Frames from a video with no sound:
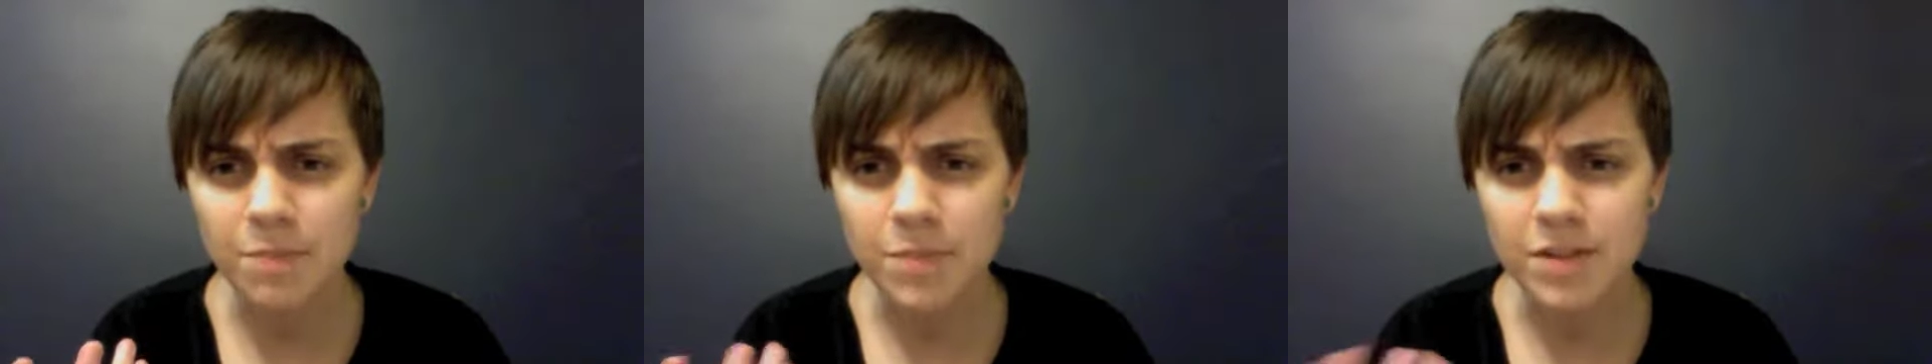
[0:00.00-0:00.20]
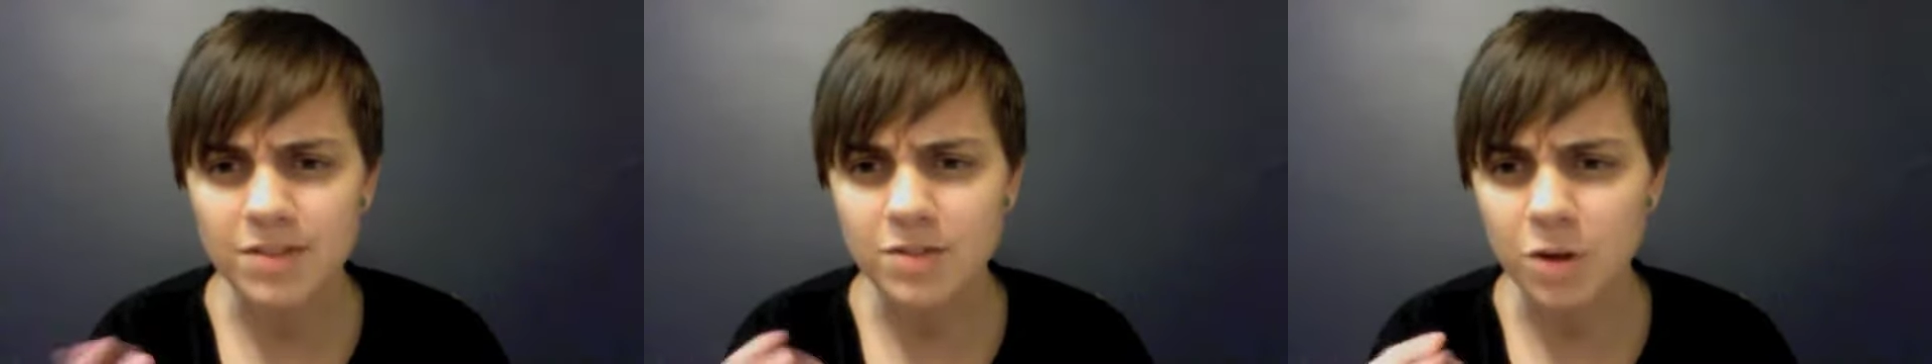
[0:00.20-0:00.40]

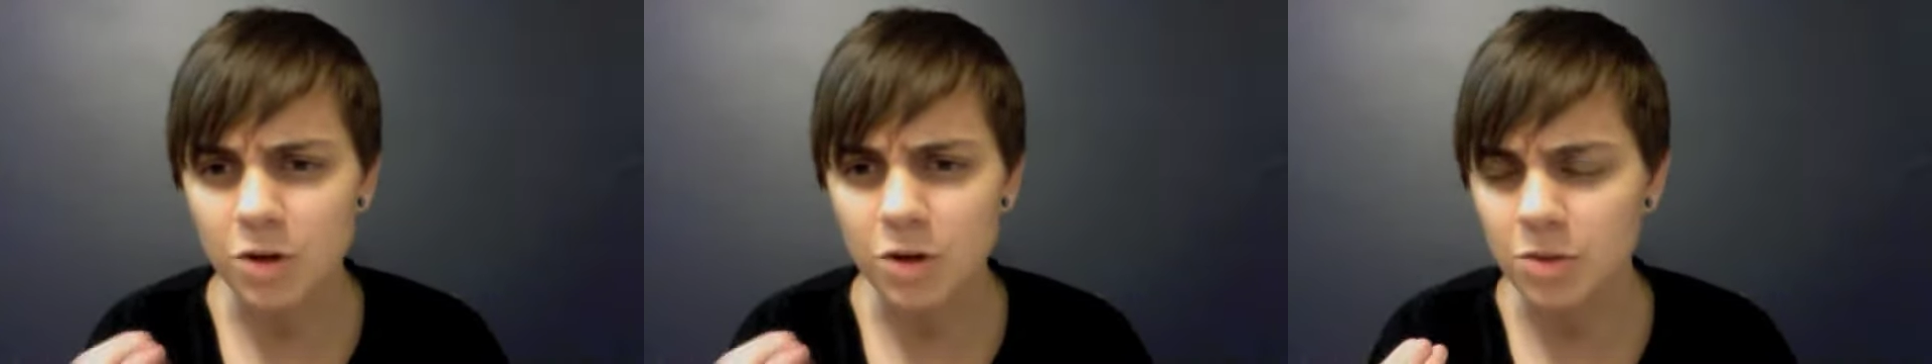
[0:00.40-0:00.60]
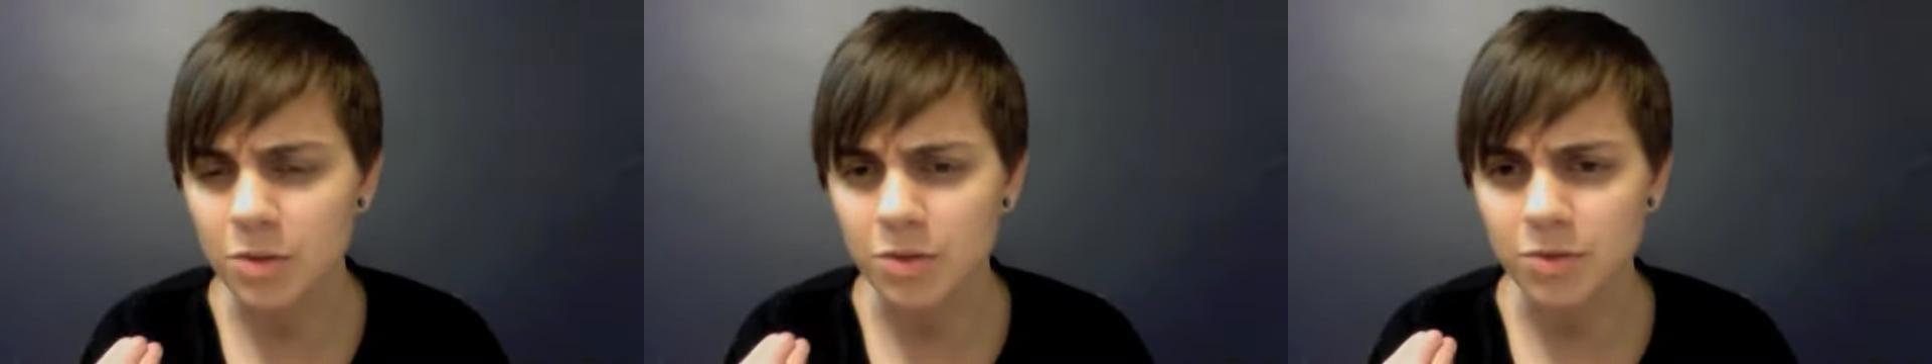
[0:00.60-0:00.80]
this
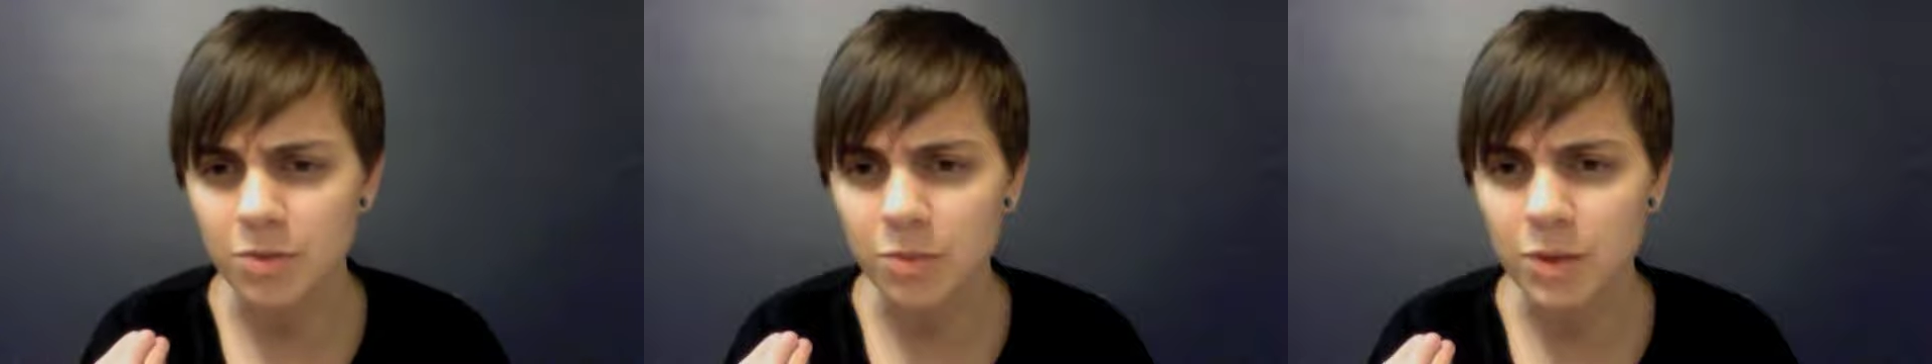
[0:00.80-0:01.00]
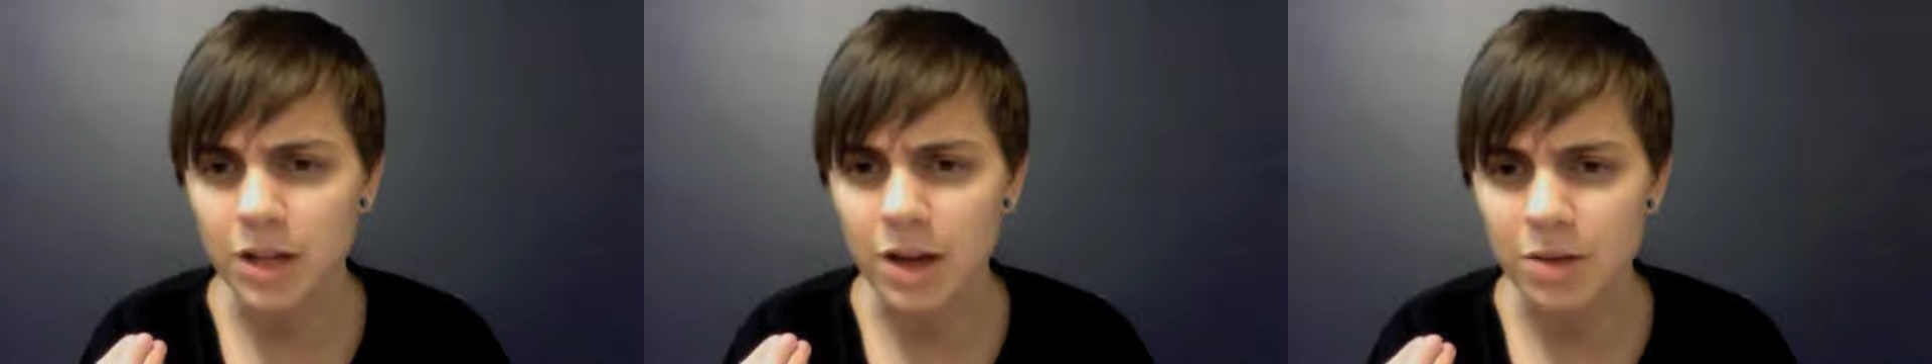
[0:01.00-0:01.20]
document
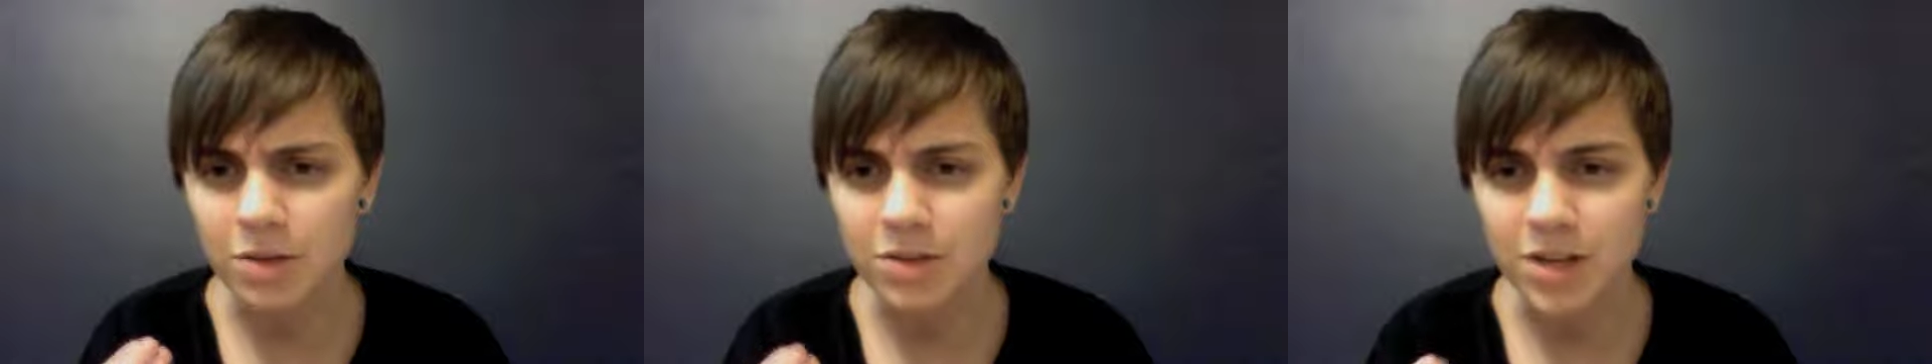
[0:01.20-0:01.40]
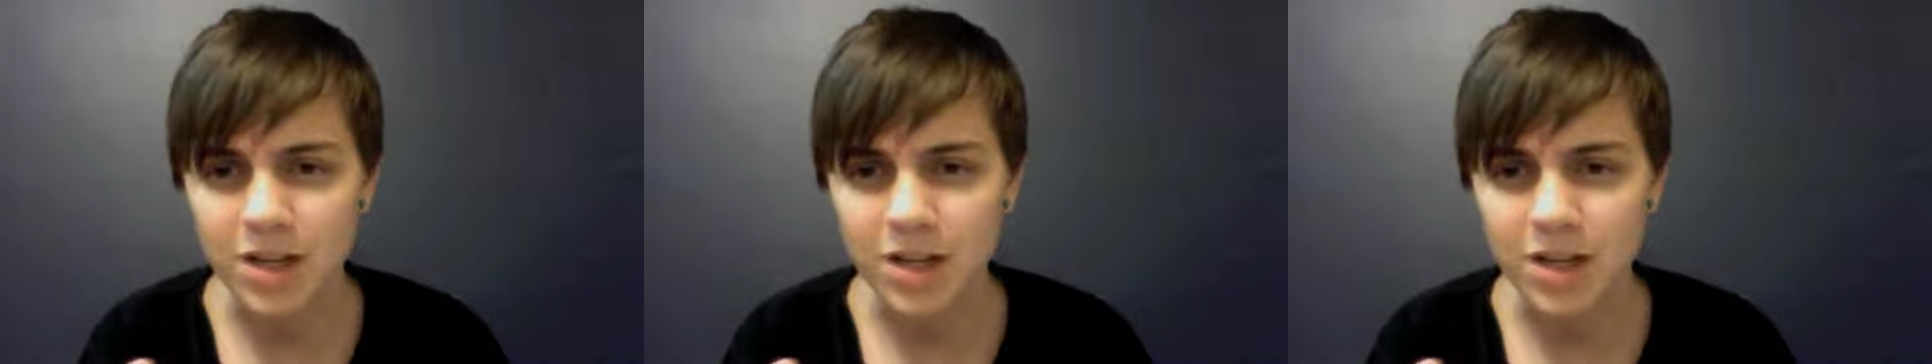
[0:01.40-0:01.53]
from when I was